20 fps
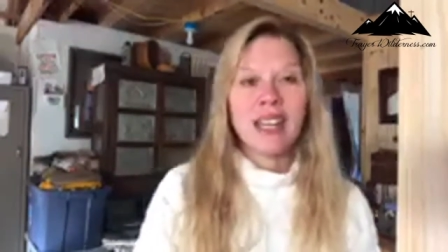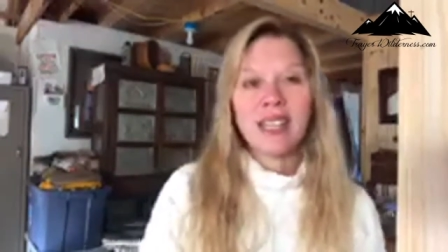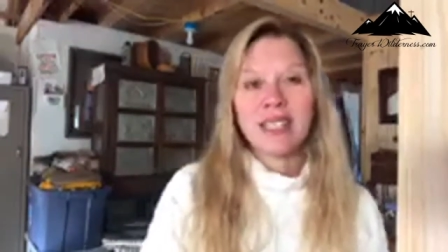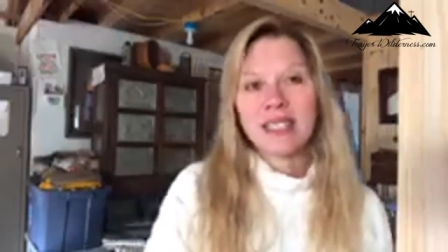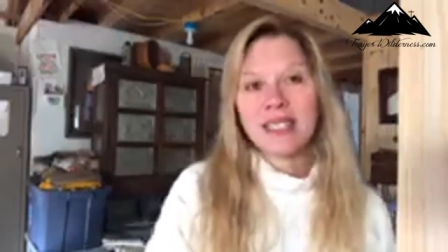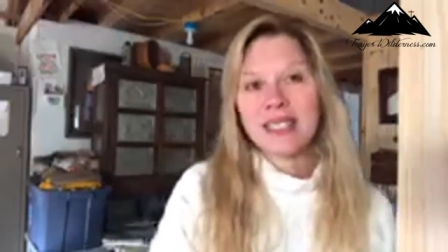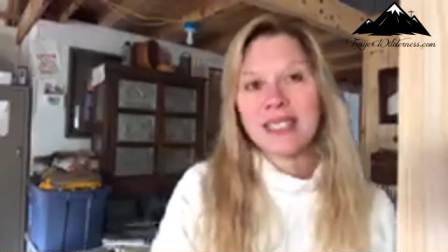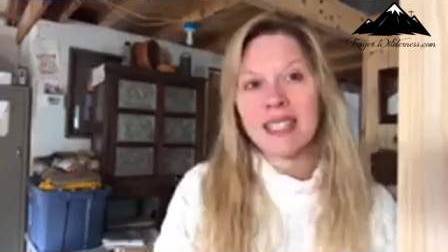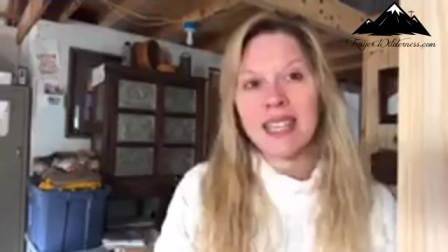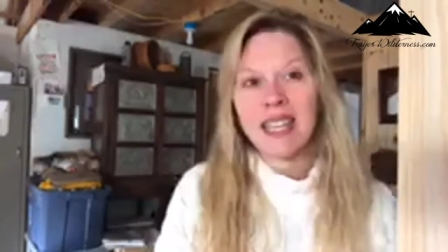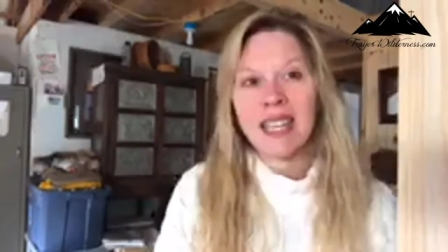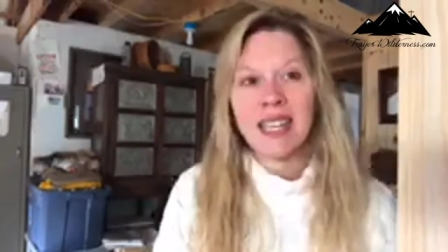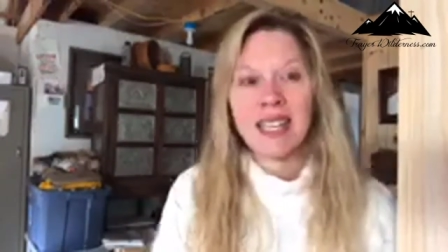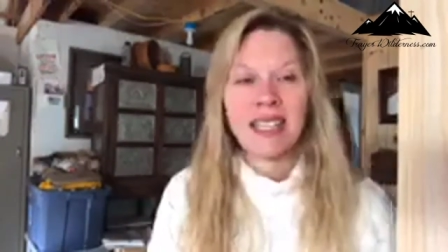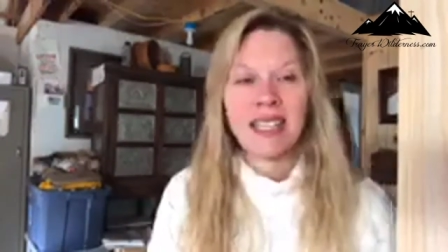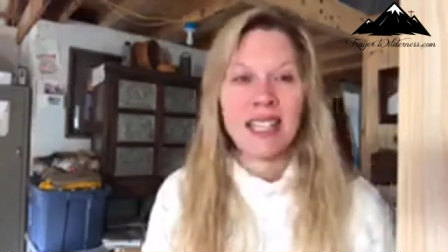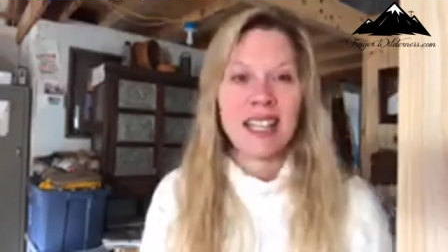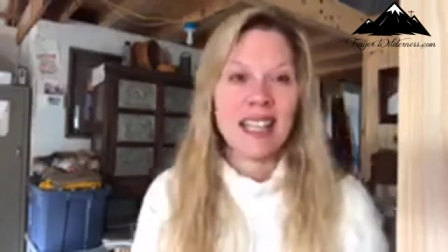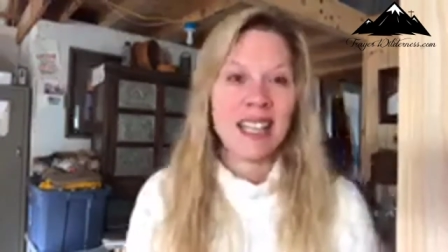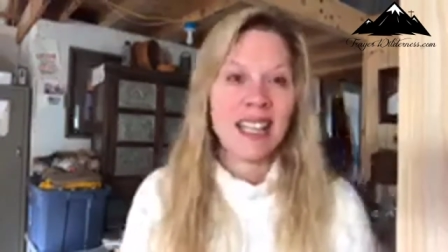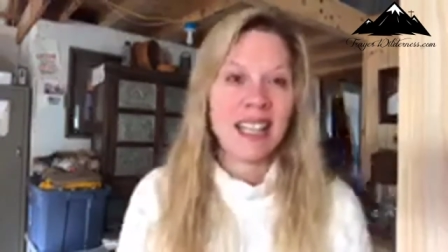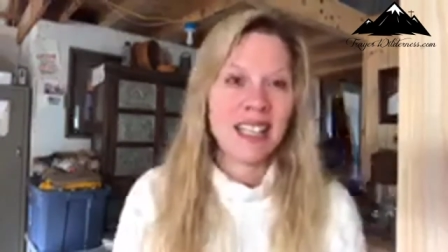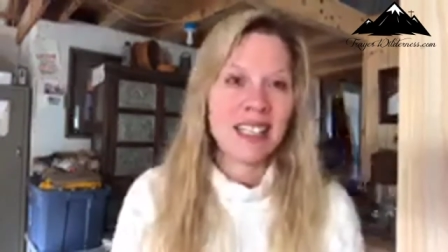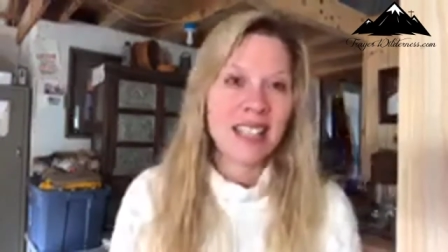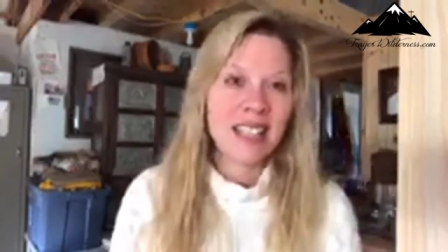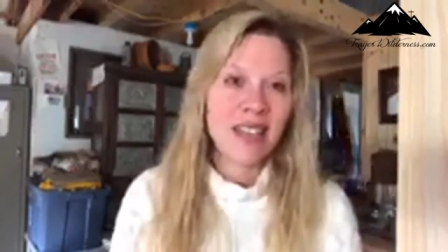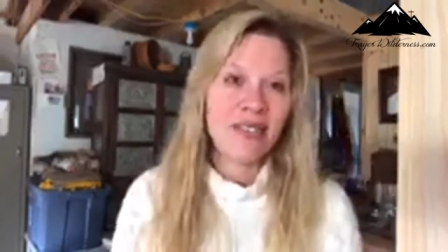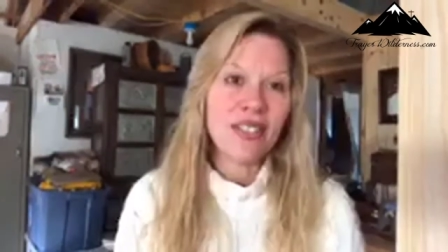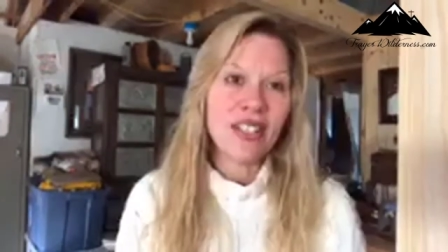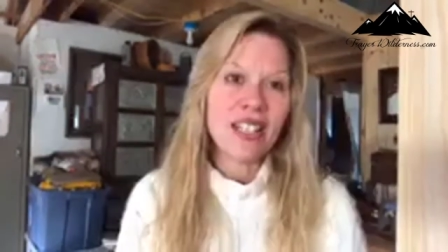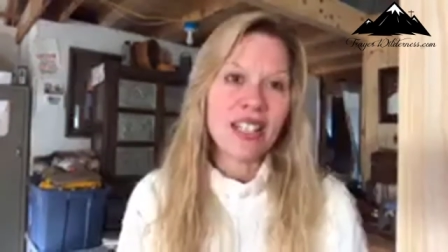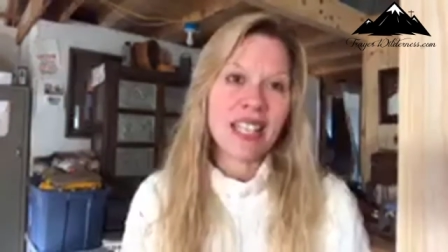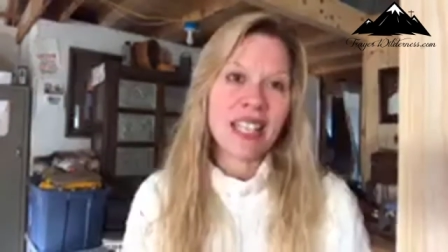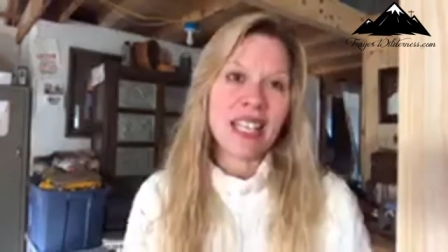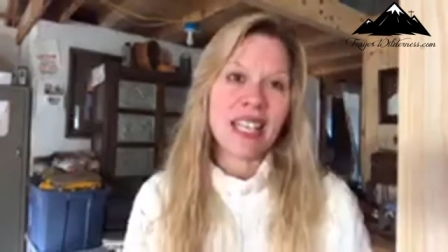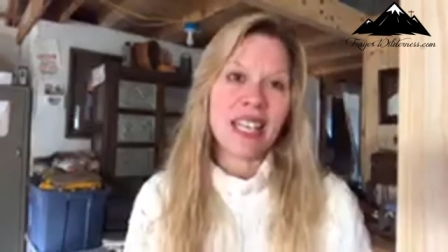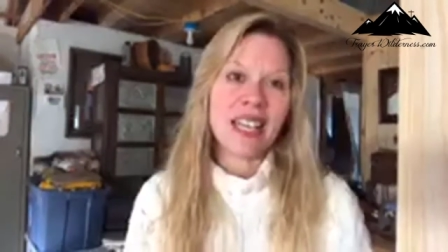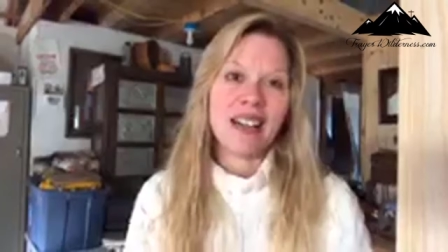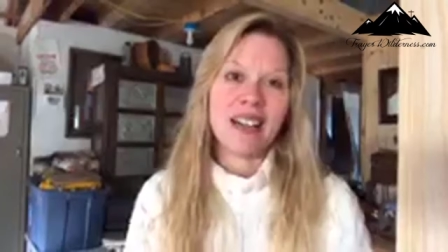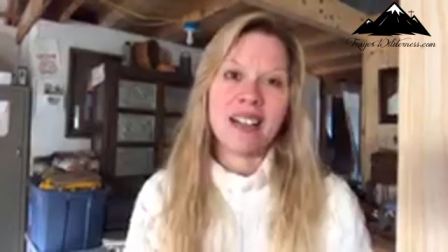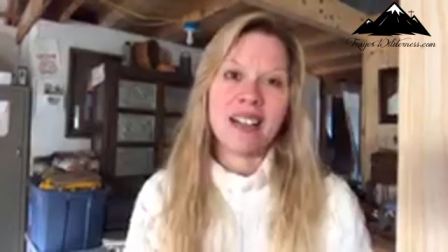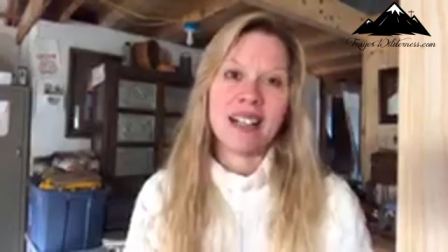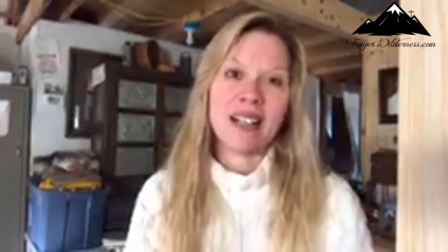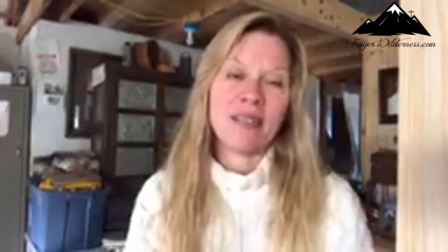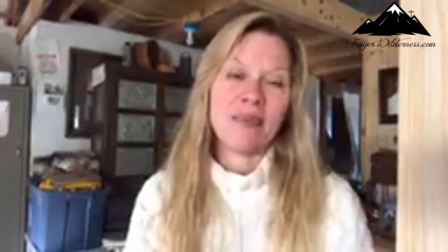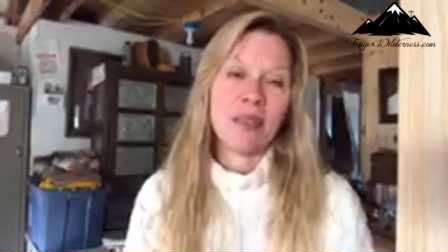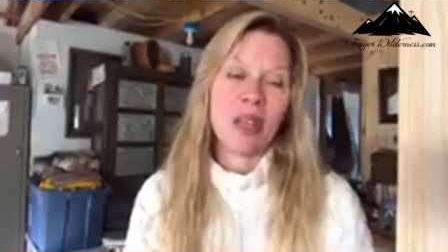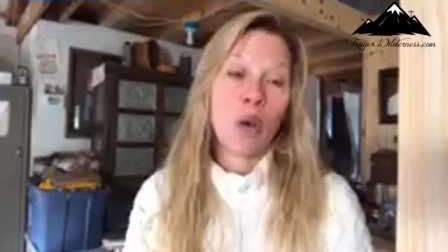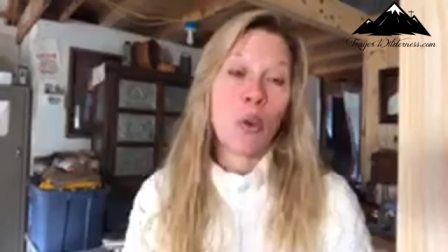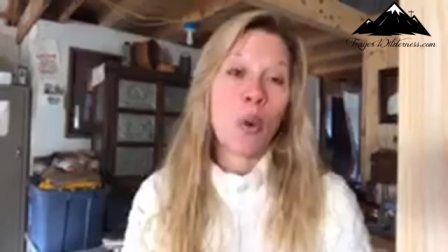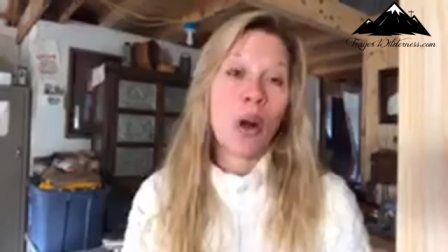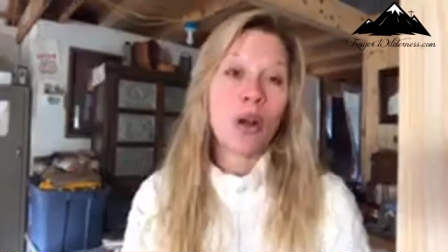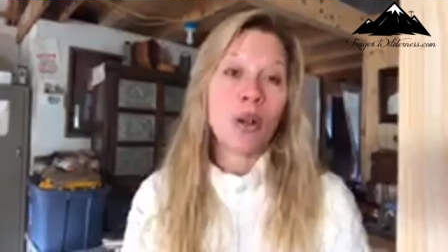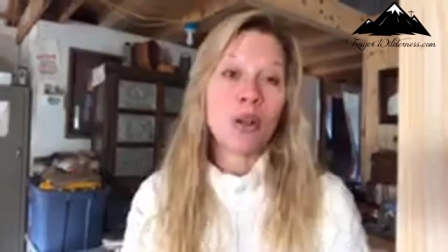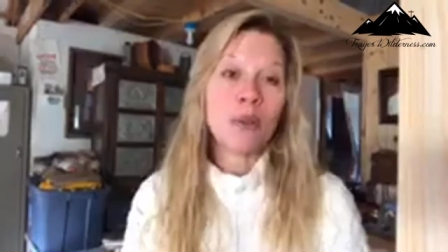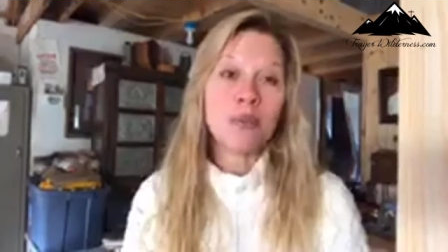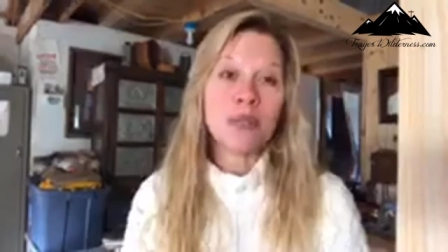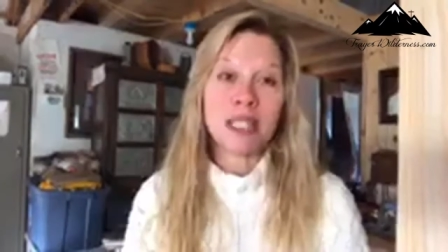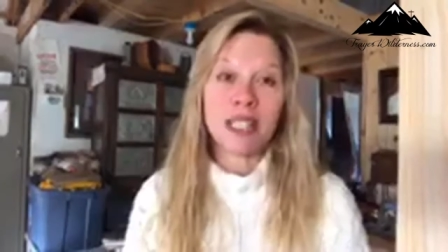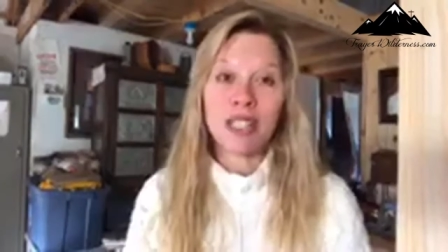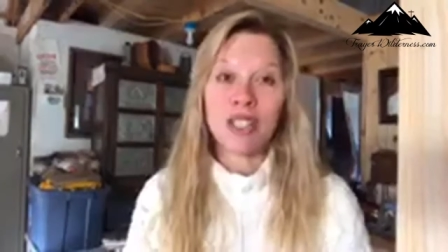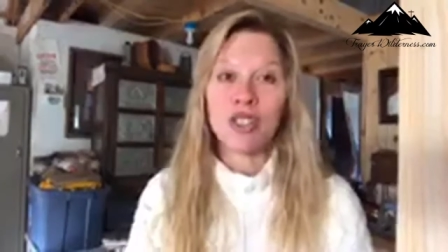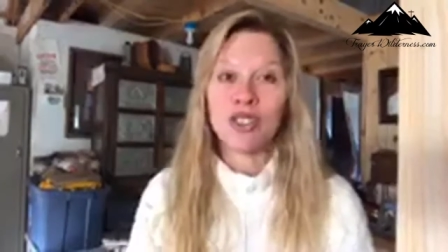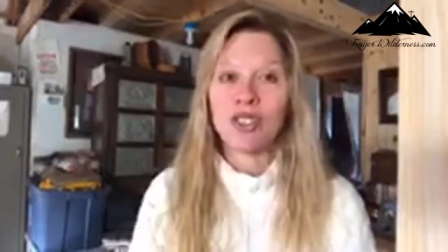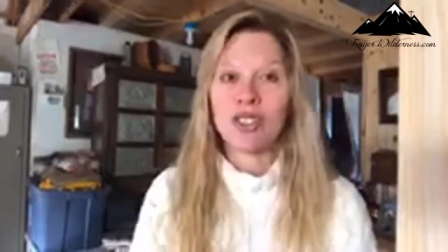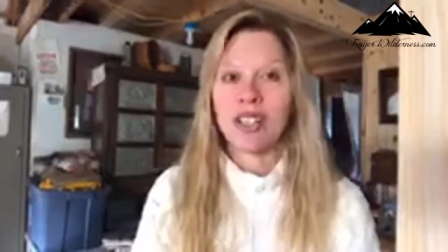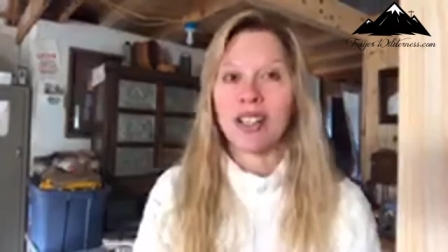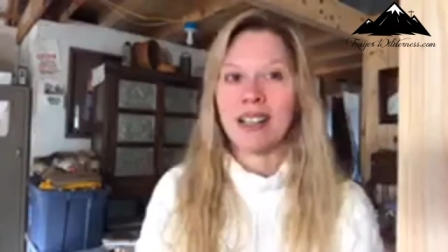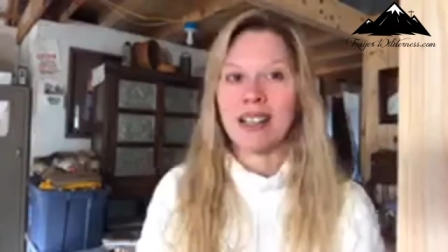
it's a, a definitely uh, a welcome dish.